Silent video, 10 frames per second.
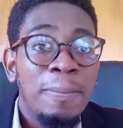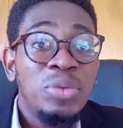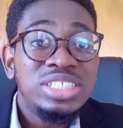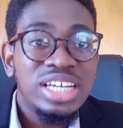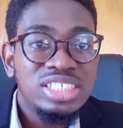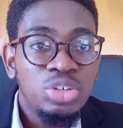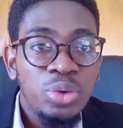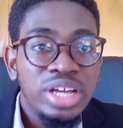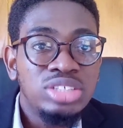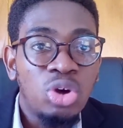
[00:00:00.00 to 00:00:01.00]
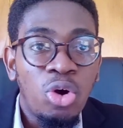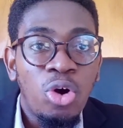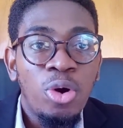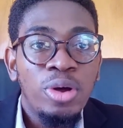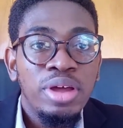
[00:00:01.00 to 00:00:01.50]
retention rate,
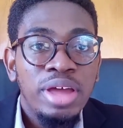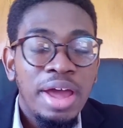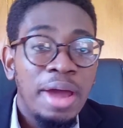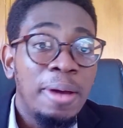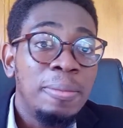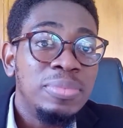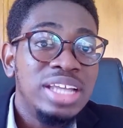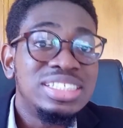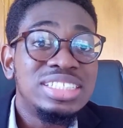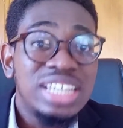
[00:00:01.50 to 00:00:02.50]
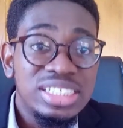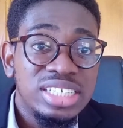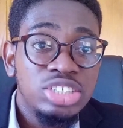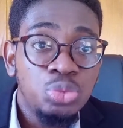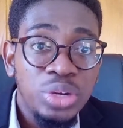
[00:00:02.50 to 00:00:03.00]
or let's say
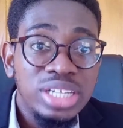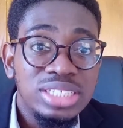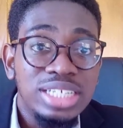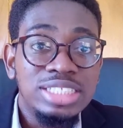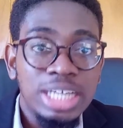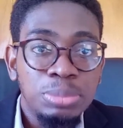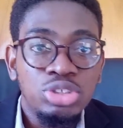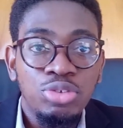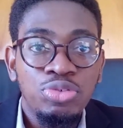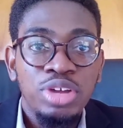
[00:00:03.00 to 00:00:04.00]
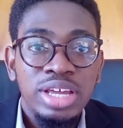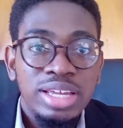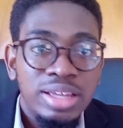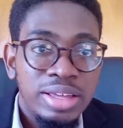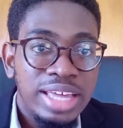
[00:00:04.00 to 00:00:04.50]
success rate in terms of
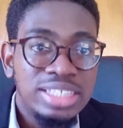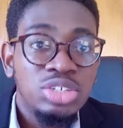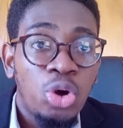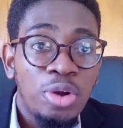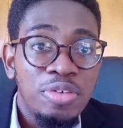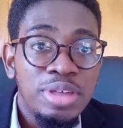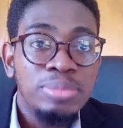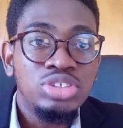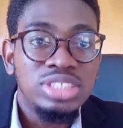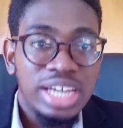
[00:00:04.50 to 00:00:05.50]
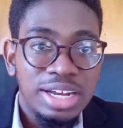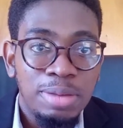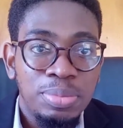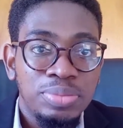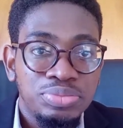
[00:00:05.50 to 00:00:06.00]
getting all of them to sign
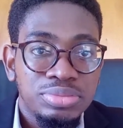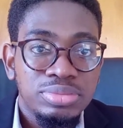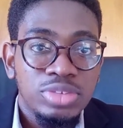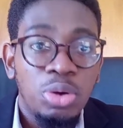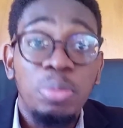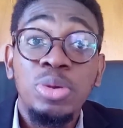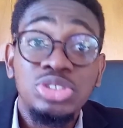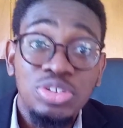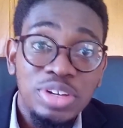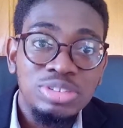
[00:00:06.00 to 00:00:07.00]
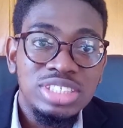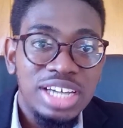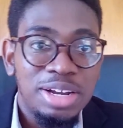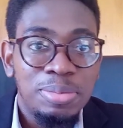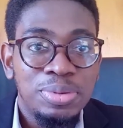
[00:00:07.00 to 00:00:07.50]
up, or most of them to
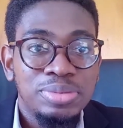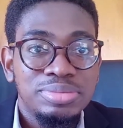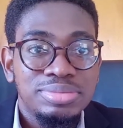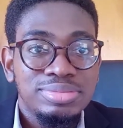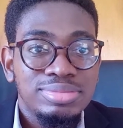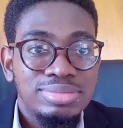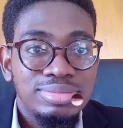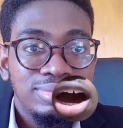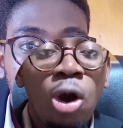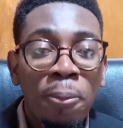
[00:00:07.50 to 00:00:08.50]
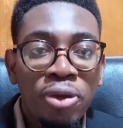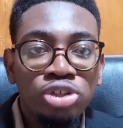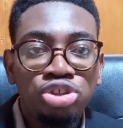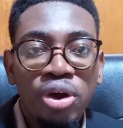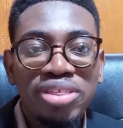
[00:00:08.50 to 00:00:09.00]
sign up. Hope you
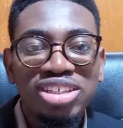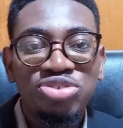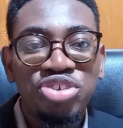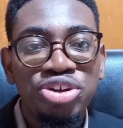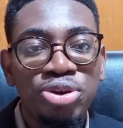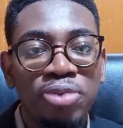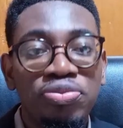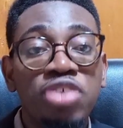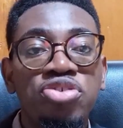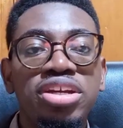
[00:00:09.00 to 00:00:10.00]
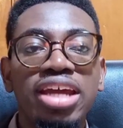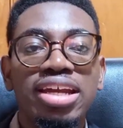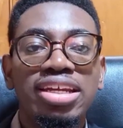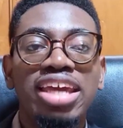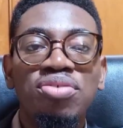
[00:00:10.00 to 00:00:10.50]
enjoyed this video. If you
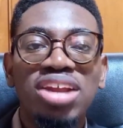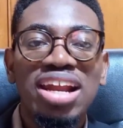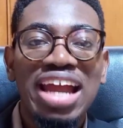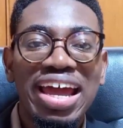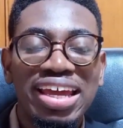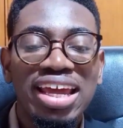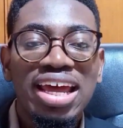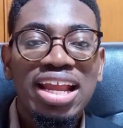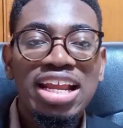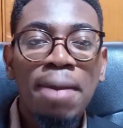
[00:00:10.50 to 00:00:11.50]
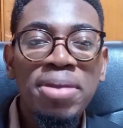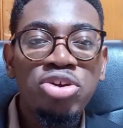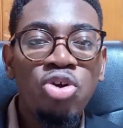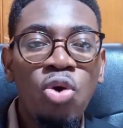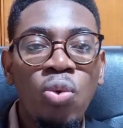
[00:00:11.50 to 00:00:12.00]
did, give it a like. Let me
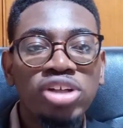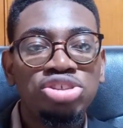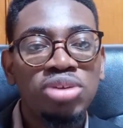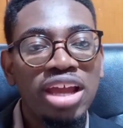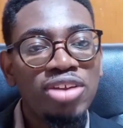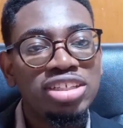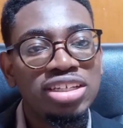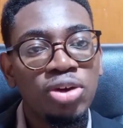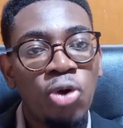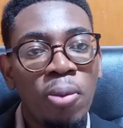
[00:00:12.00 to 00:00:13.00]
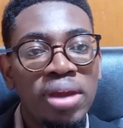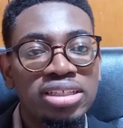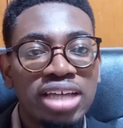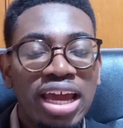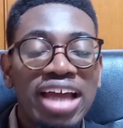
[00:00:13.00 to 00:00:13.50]
know what you learned in the
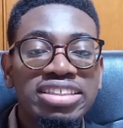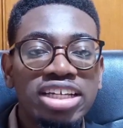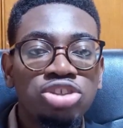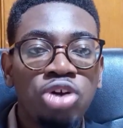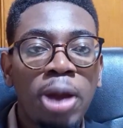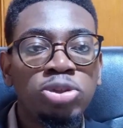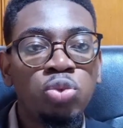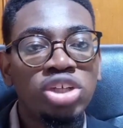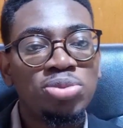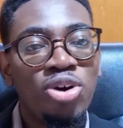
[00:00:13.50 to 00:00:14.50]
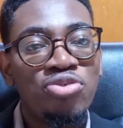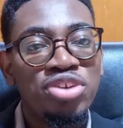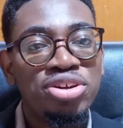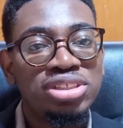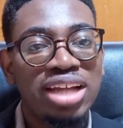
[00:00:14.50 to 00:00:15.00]
comments, and subscribe to watch more
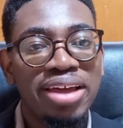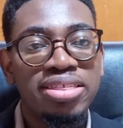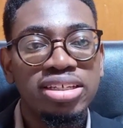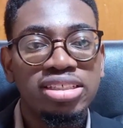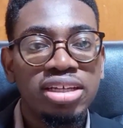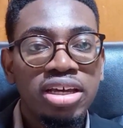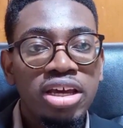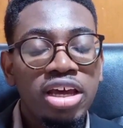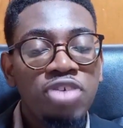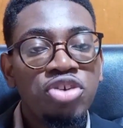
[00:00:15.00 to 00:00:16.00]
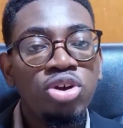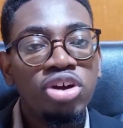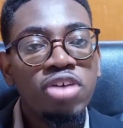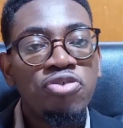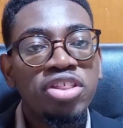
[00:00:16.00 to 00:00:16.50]
videos like this. If you're
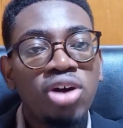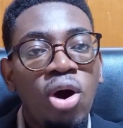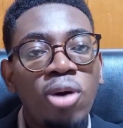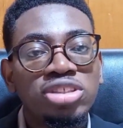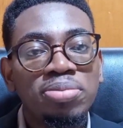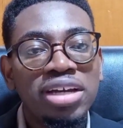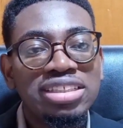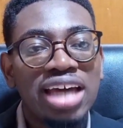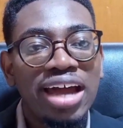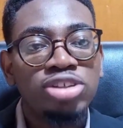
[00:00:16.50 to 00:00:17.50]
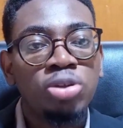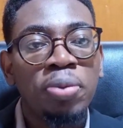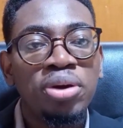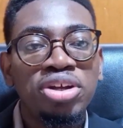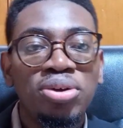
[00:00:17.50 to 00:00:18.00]
looking for the ultimate guide to
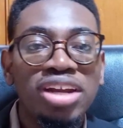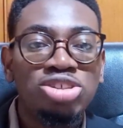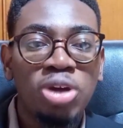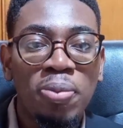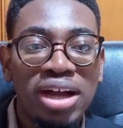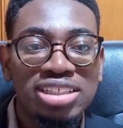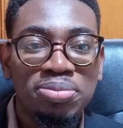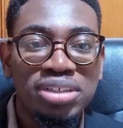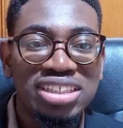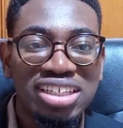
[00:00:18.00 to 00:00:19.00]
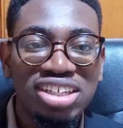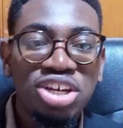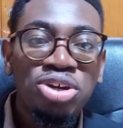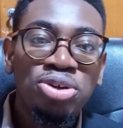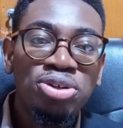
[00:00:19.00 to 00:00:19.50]
building your network marketing business
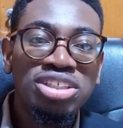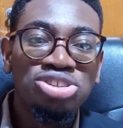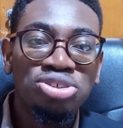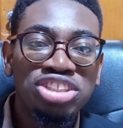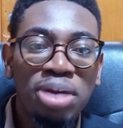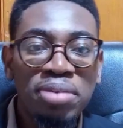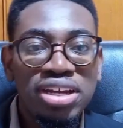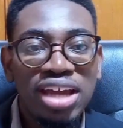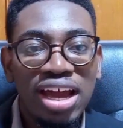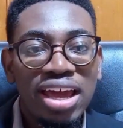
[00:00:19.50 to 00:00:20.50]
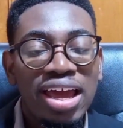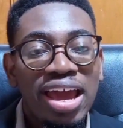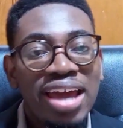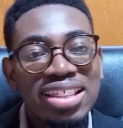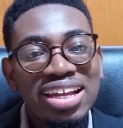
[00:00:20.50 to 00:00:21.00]
using social media,
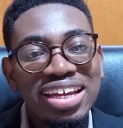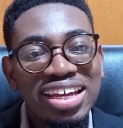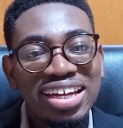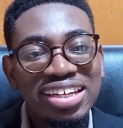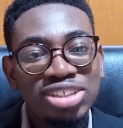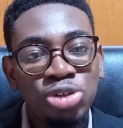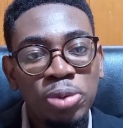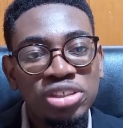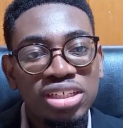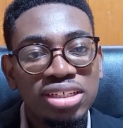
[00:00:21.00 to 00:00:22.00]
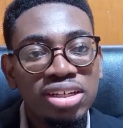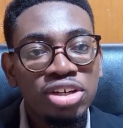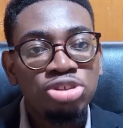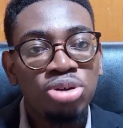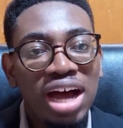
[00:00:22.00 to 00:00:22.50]
hit the link in the
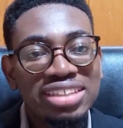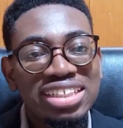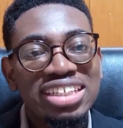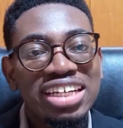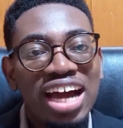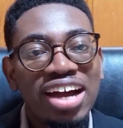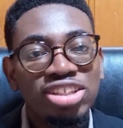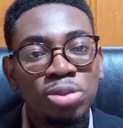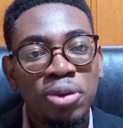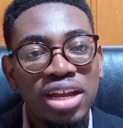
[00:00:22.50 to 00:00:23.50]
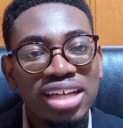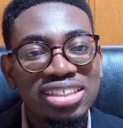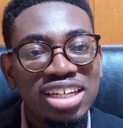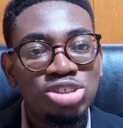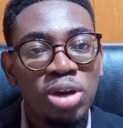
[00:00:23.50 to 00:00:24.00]
description to access the Young
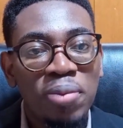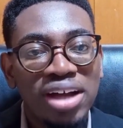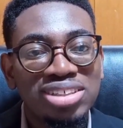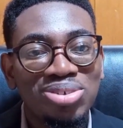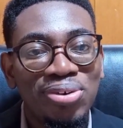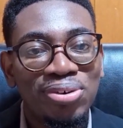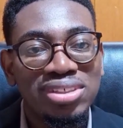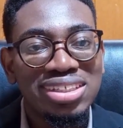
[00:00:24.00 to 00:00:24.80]
Entrepreneurs Network Marketing course.